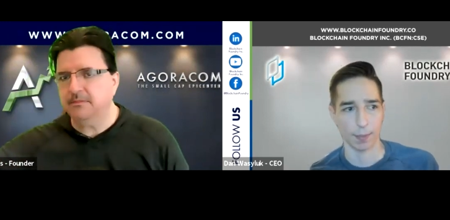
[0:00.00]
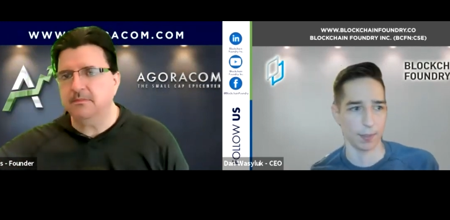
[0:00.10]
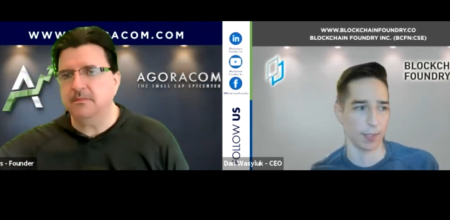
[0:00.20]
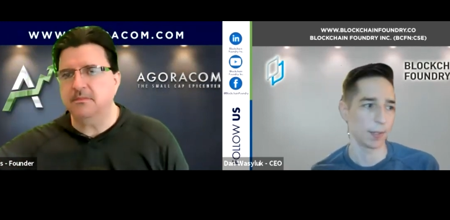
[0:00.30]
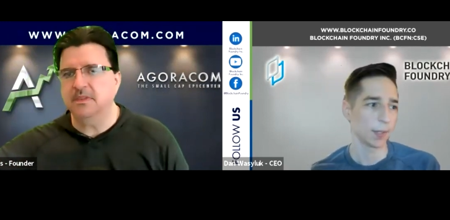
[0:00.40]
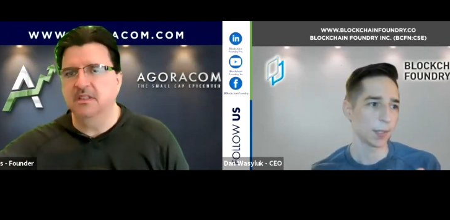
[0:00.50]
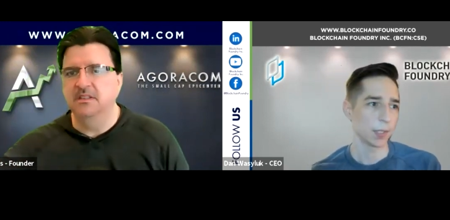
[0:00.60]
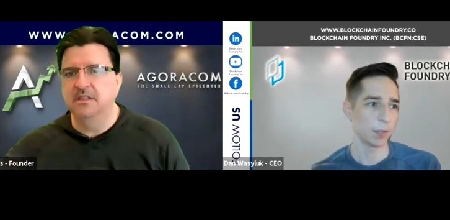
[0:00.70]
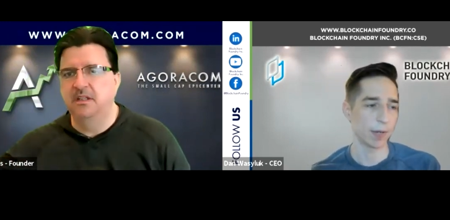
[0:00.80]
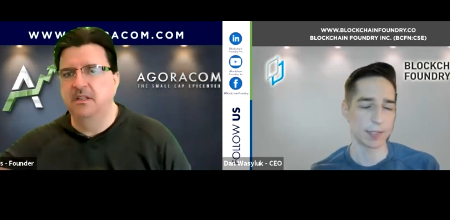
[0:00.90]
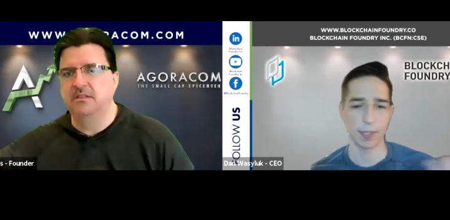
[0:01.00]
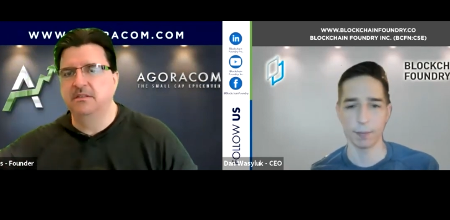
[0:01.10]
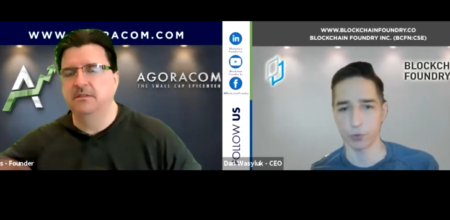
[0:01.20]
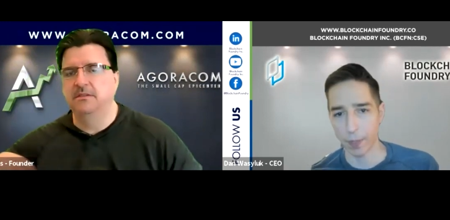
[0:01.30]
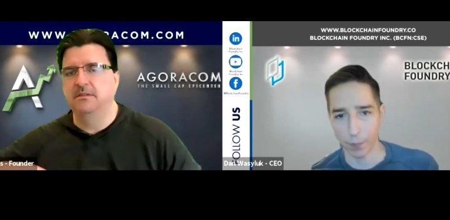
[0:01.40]
Speaker 1: I mean, you've got
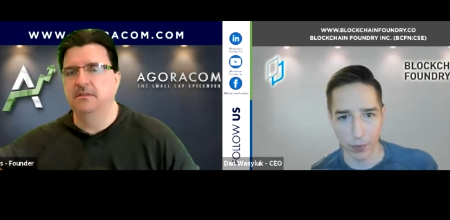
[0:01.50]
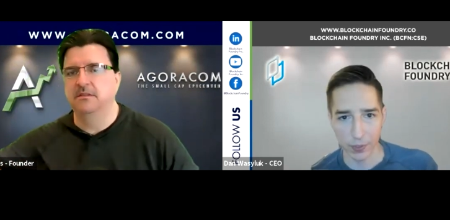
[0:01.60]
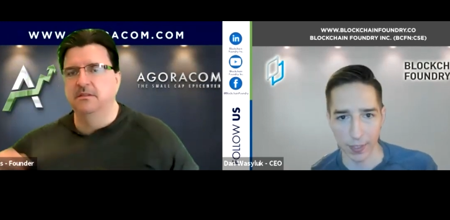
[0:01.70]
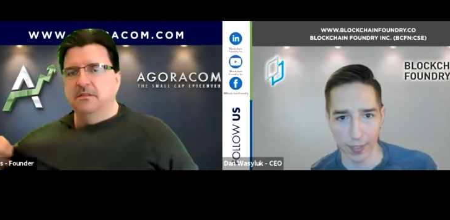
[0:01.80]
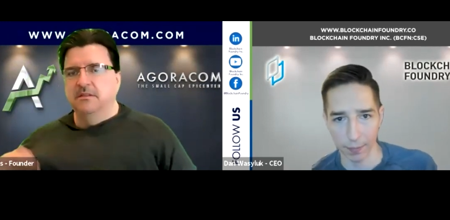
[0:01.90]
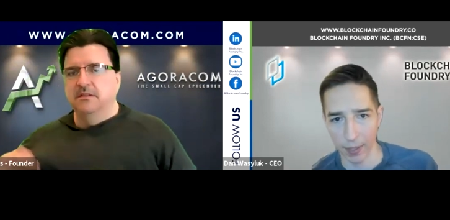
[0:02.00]
Tim Draper standing